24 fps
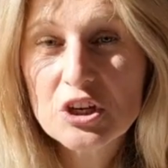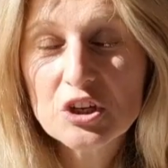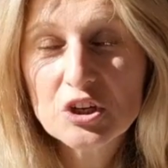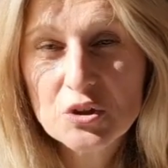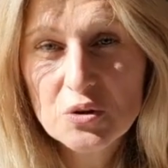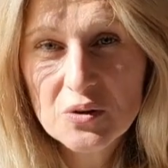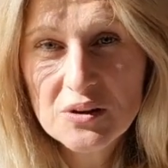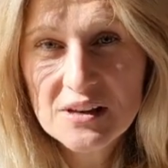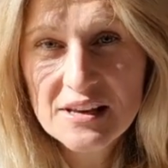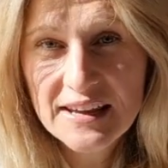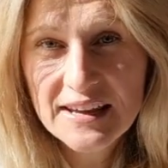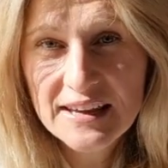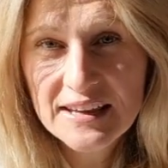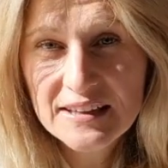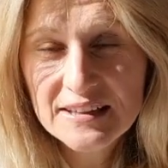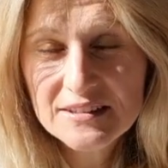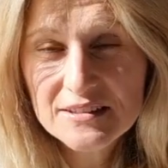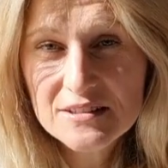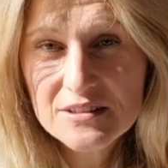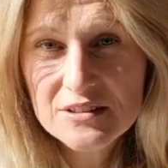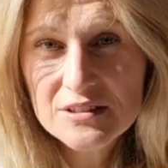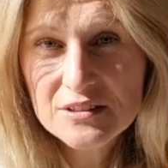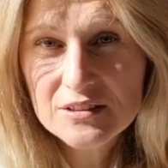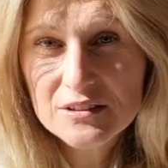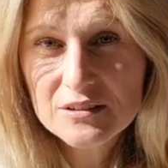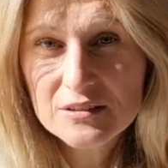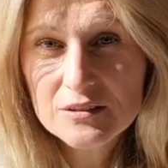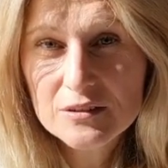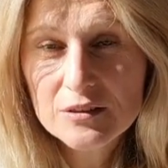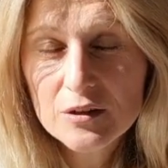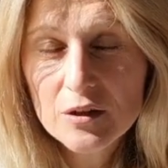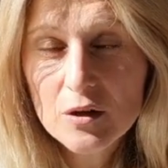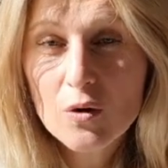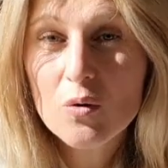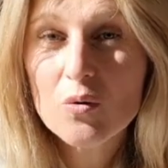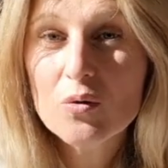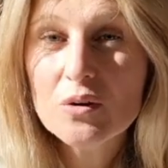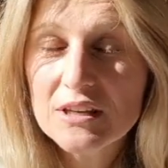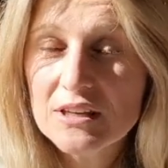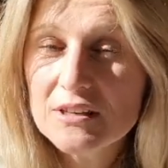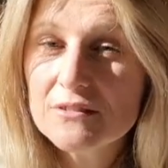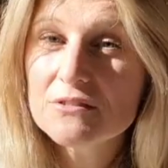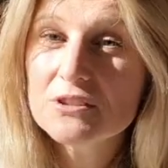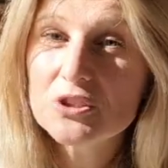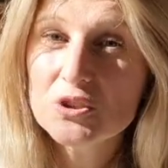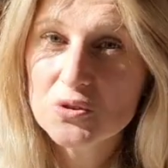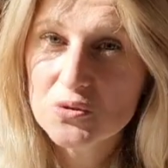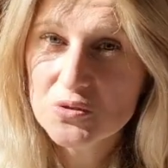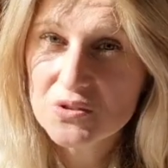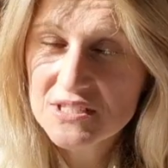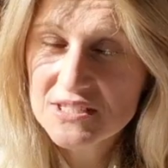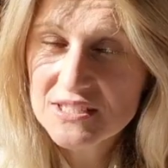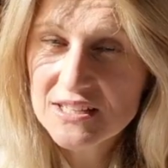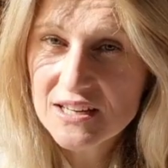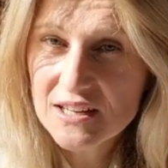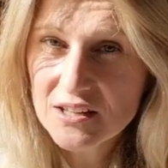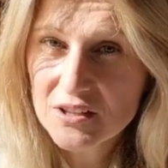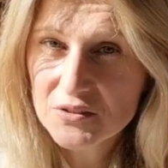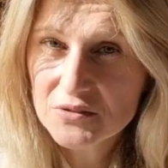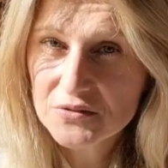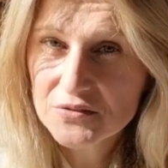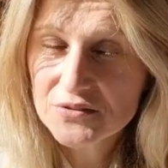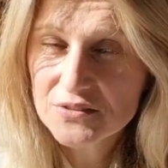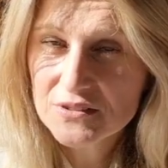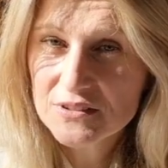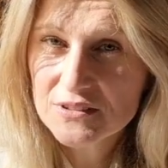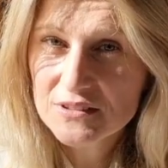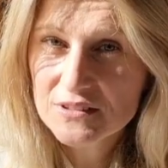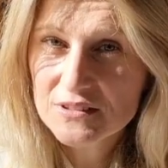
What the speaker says: your land, or even yourself,